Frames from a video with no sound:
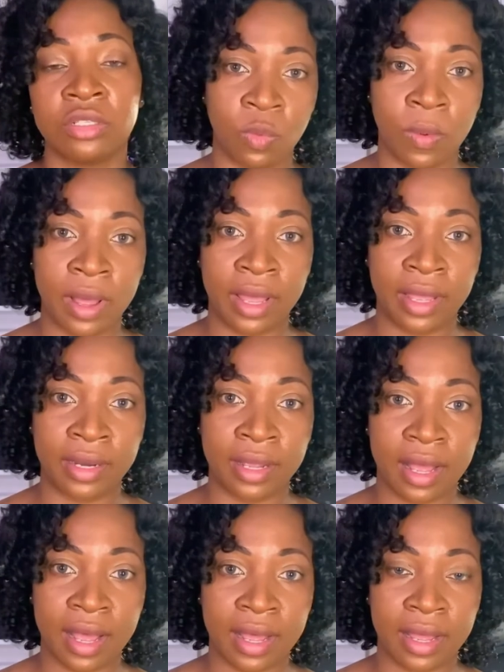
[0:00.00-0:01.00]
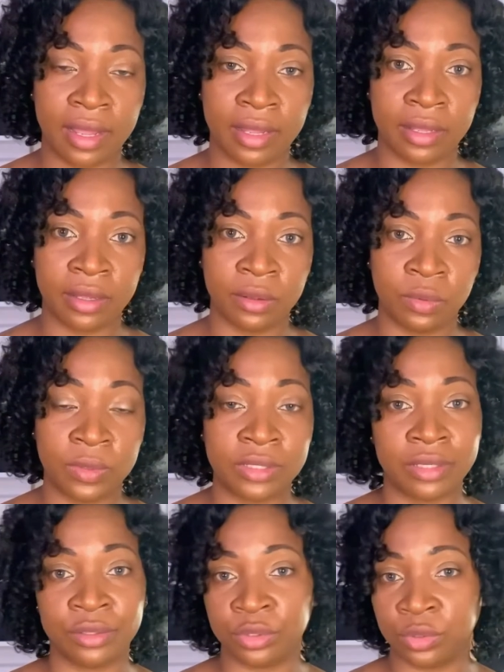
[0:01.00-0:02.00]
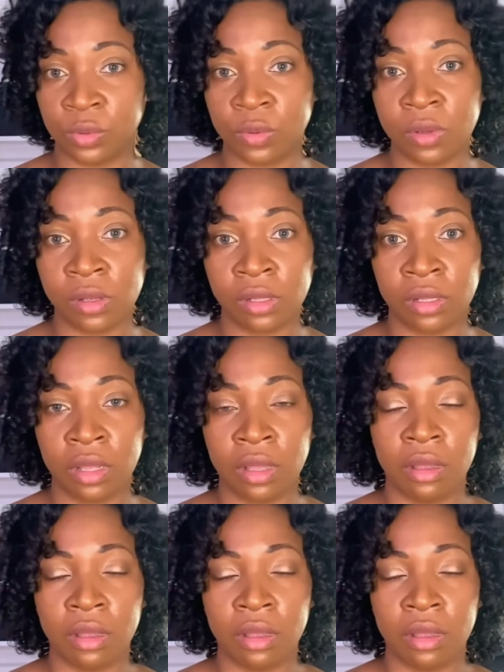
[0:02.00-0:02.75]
When I was in school,